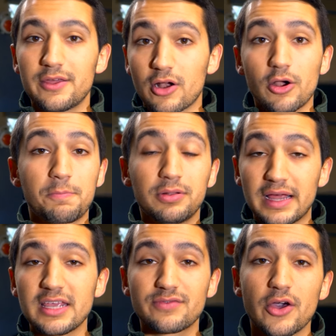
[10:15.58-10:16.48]
There are
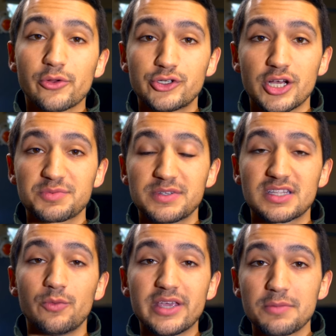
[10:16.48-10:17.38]
plenty of other
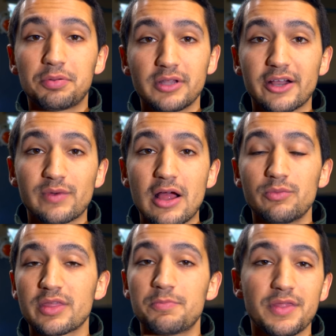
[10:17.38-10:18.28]
adjustments that we can play
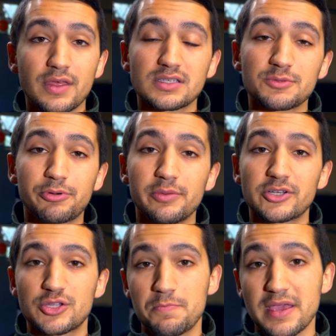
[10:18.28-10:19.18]
around with, but this is pretty
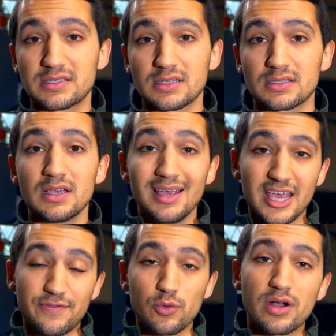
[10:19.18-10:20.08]
much the basics.
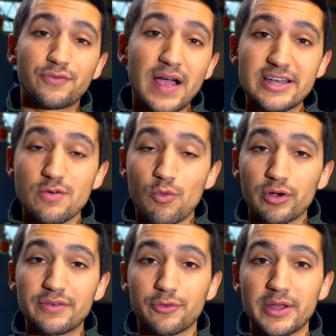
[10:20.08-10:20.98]
If you wanna find out
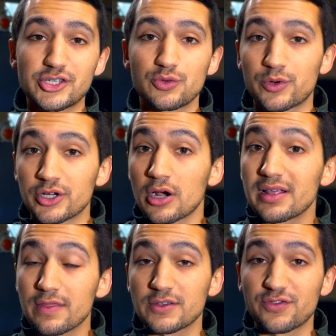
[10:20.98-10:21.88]
more information
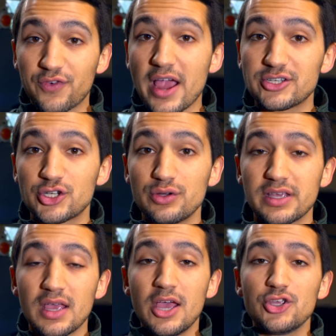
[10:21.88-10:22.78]
regarding this fine
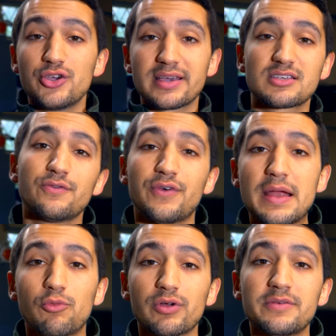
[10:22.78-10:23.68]
tuning, you guys can
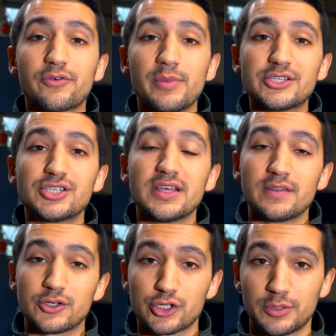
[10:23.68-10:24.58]
find more information in
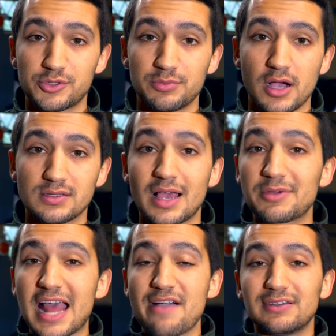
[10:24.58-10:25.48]
the description box.
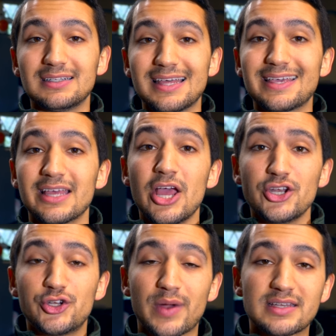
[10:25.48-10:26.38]
I'm gonna have a link
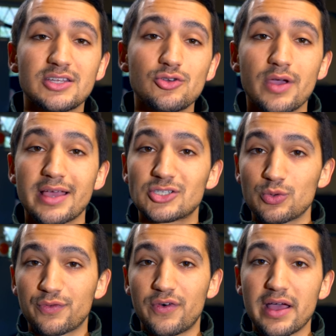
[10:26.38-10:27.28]
directing you guys
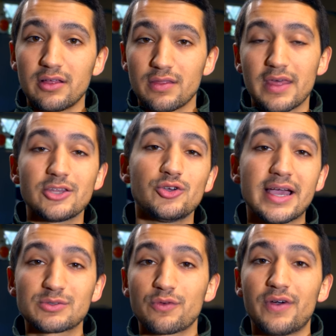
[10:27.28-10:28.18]
to a file that you
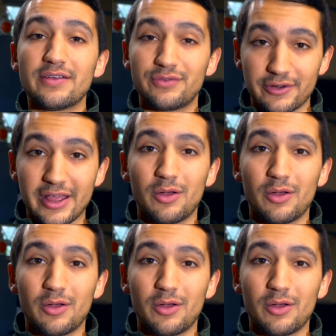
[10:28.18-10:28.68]
guys will find very